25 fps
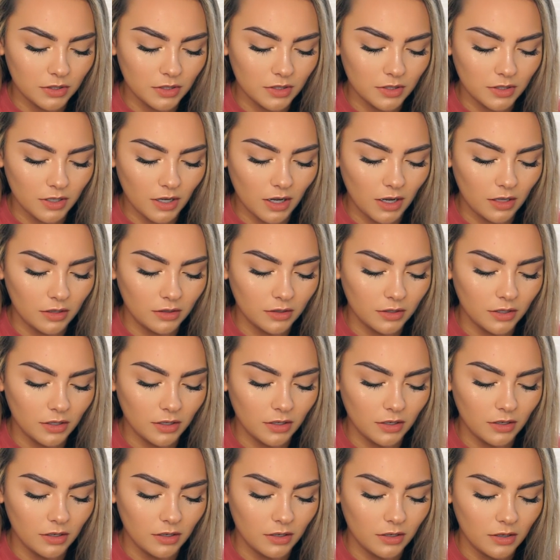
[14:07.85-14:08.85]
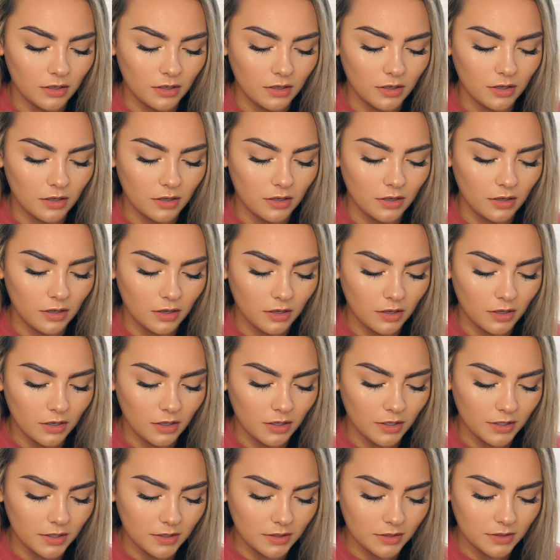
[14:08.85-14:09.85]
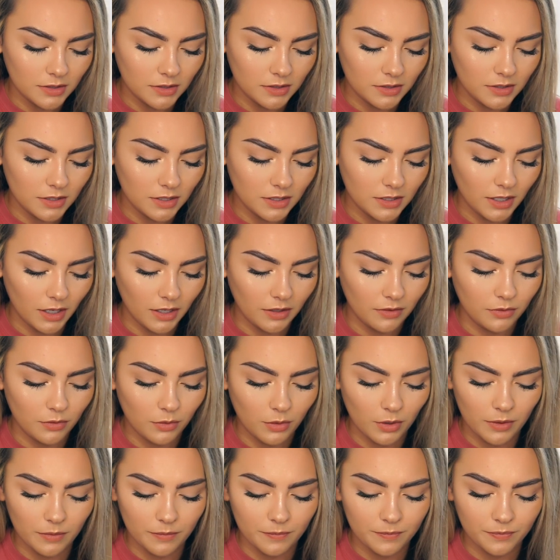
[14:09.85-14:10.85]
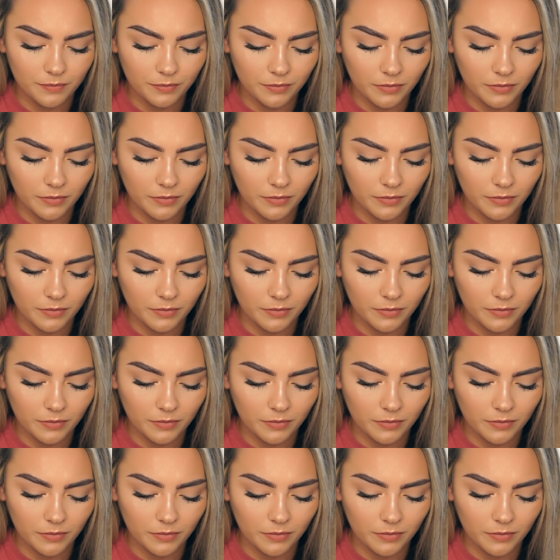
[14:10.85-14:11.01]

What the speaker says: this color is to die for.